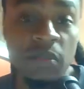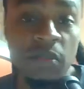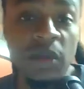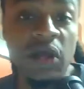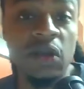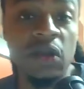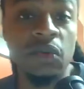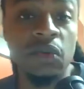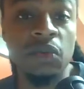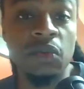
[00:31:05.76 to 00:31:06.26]

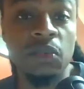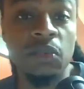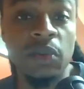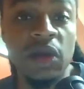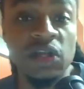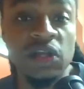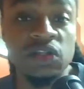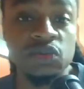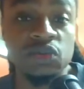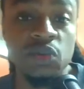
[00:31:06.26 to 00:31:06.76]
George
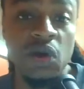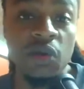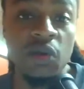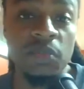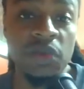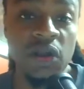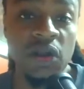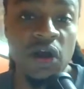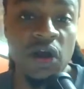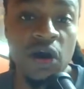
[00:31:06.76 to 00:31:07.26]
Floyd might
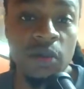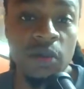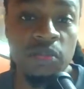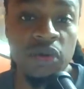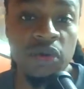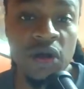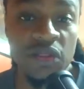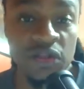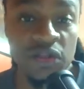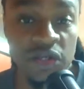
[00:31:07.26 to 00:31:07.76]
as well
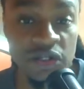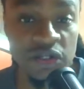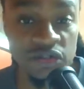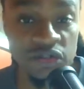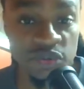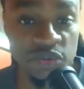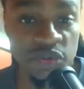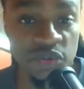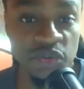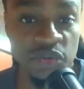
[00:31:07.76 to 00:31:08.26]
have been our
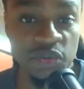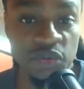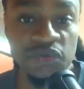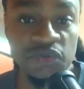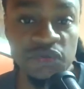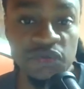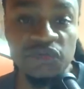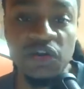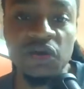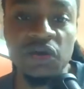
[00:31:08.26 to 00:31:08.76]
brother, because
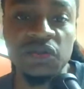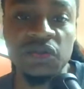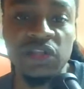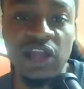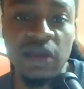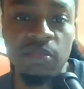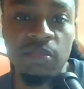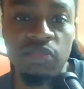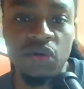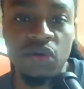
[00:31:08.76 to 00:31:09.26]
we
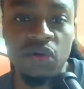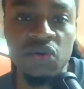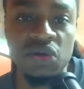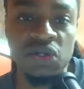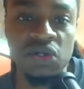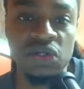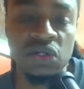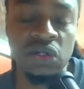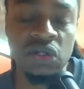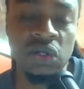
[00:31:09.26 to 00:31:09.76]
felt that
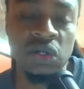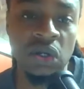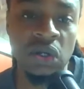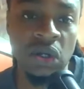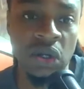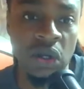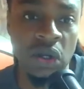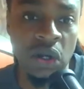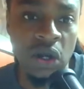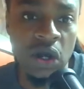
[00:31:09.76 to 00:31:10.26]
broken.
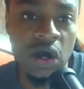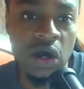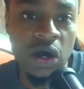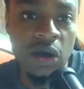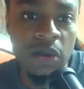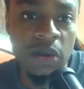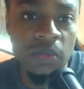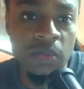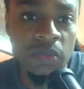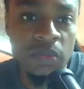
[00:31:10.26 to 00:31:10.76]

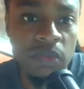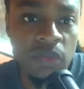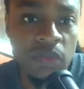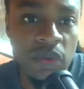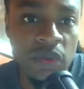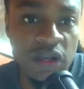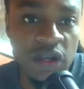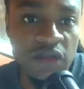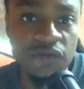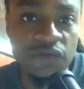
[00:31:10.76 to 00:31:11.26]
And
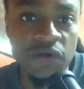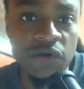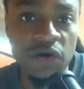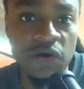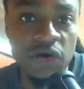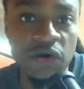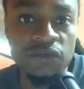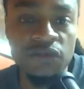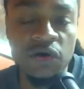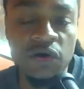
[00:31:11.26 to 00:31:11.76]
then
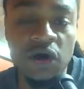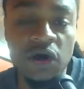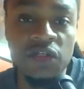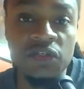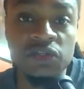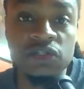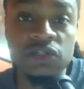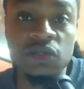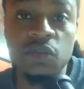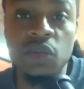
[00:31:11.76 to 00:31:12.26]
for
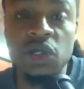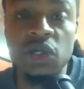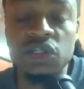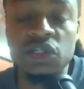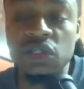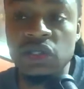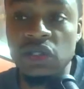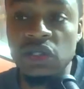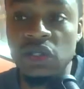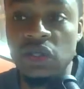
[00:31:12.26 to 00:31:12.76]
others, it
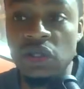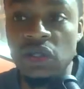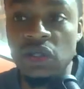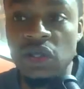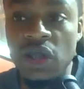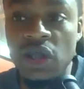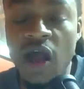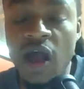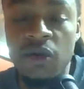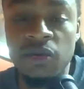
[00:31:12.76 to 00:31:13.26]
wasn't
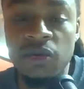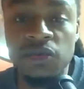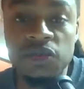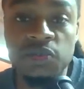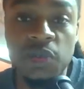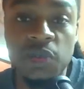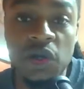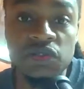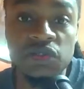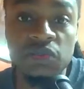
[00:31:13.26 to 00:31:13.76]
our
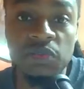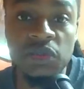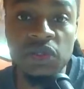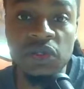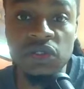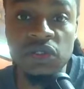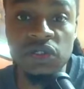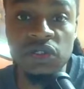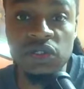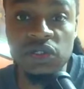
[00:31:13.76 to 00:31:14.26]

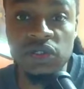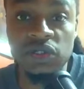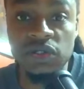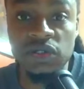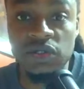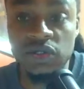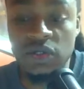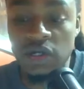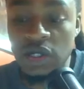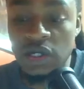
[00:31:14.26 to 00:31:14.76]
responsibility,
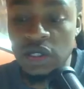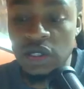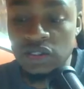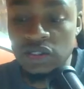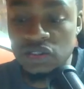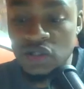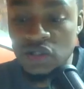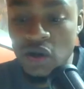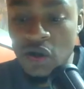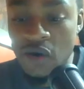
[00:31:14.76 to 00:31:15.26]
right?
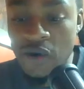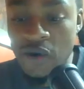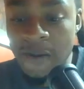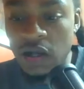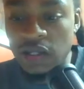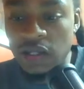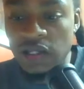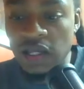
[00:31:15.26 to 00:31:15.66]
So